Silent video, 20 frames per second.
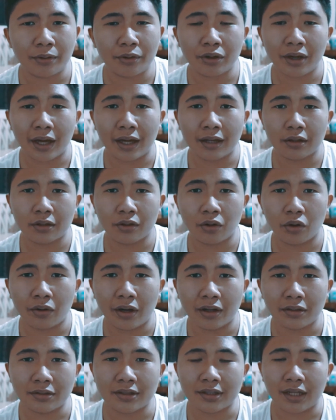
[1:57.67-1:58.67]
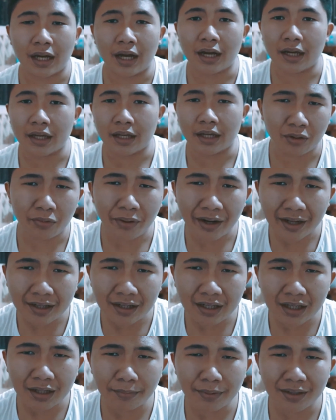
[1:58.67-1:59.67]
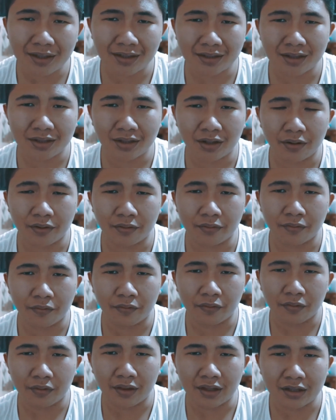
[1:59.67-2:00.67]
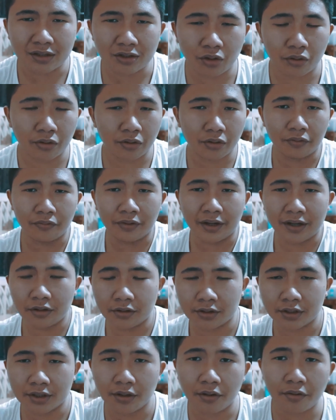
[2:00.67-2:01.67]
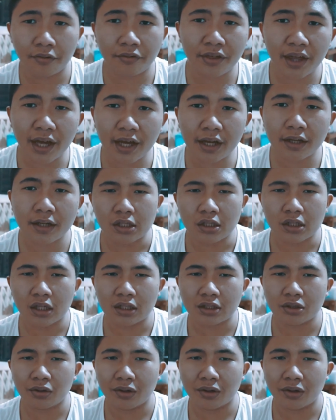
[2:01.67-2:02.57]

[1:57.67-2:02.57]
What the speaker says: You can't go outside directly because of this coronavirus thing, so that's